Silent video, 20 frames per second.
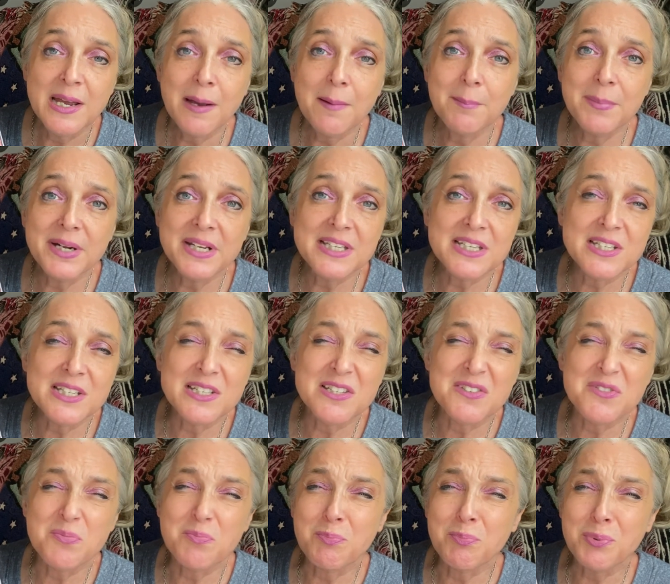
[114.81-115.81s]
But it
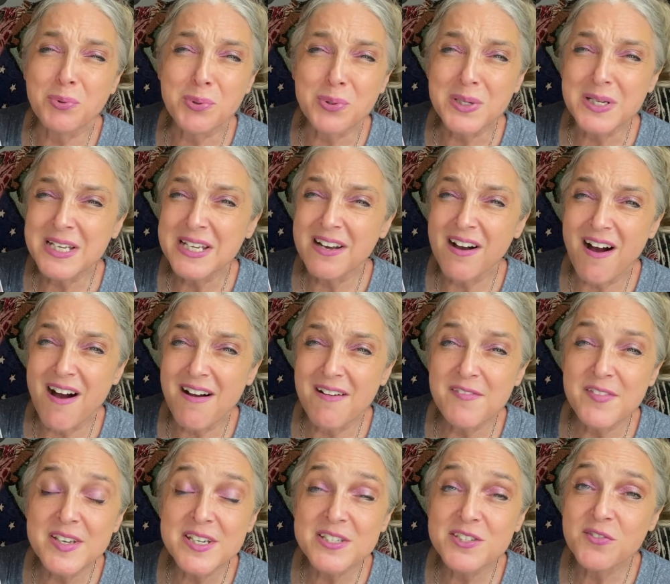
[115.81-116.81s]
is pretty
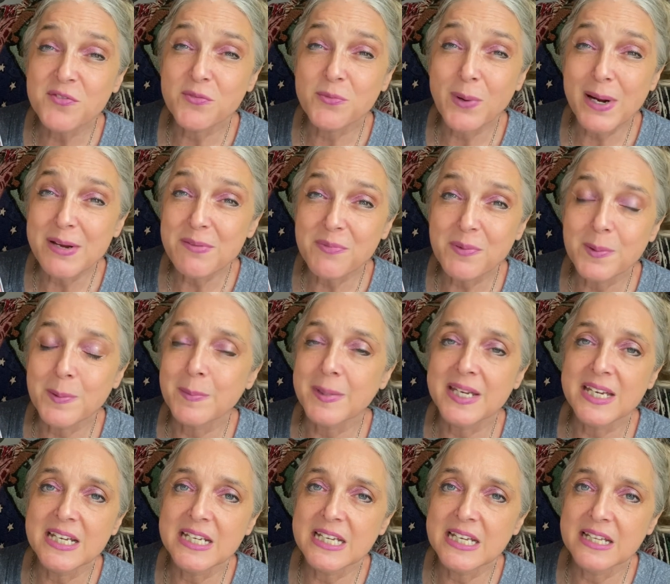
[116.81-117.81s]
obvious right from the
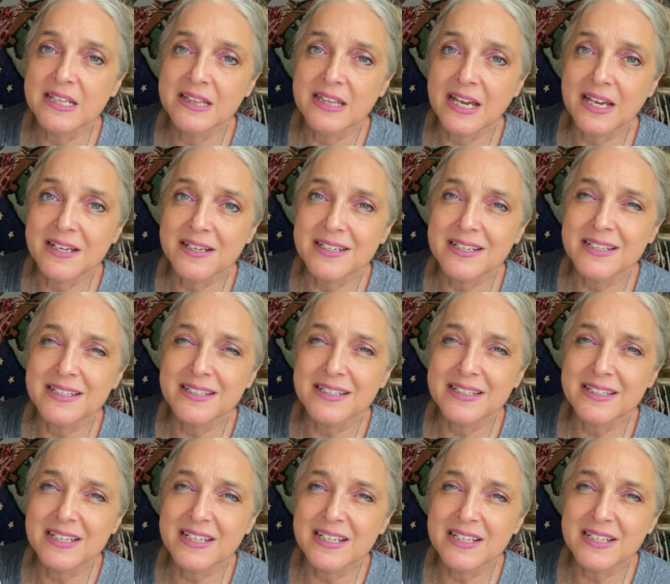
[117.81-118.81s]
beginning that
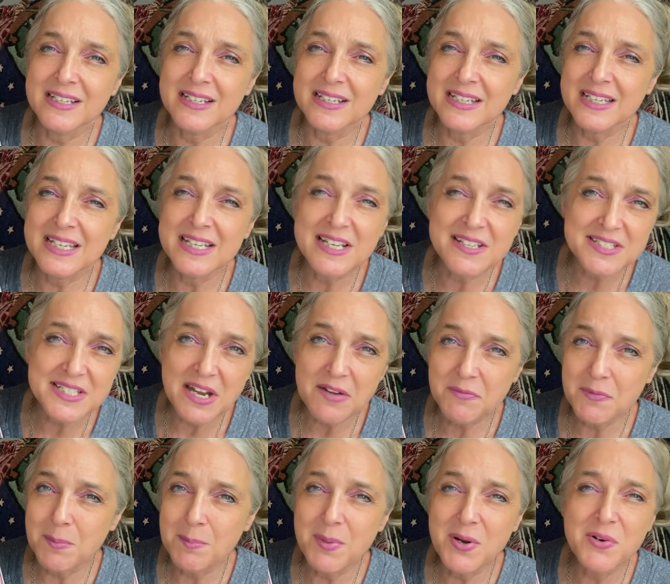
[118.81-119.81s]
he doesn't have
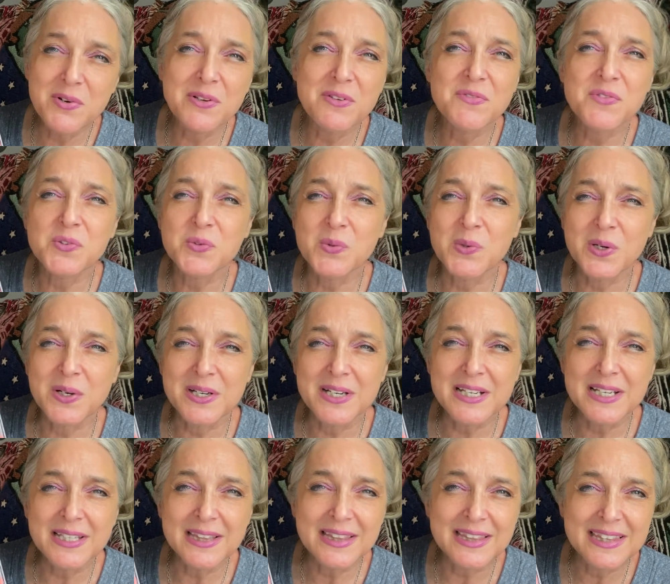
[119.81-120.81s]
the motives, or
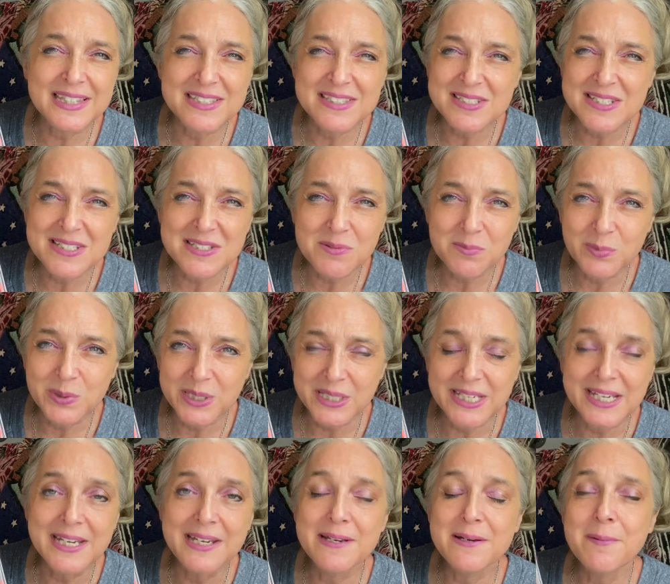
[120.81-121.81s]
this isn't really
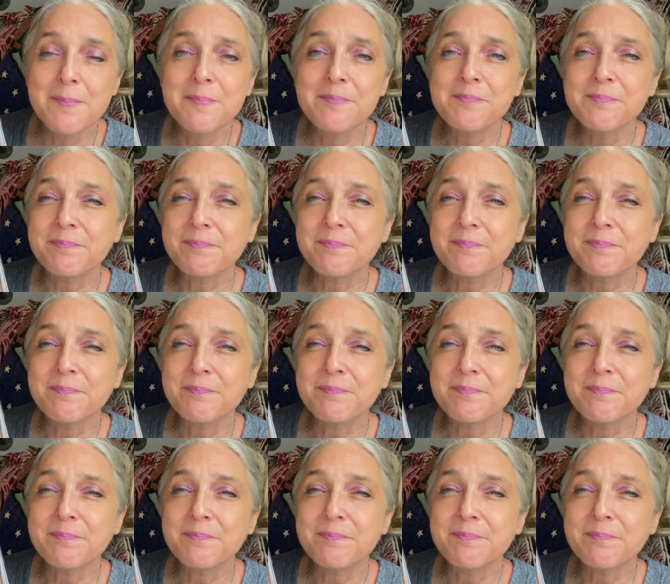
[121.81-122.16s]
him.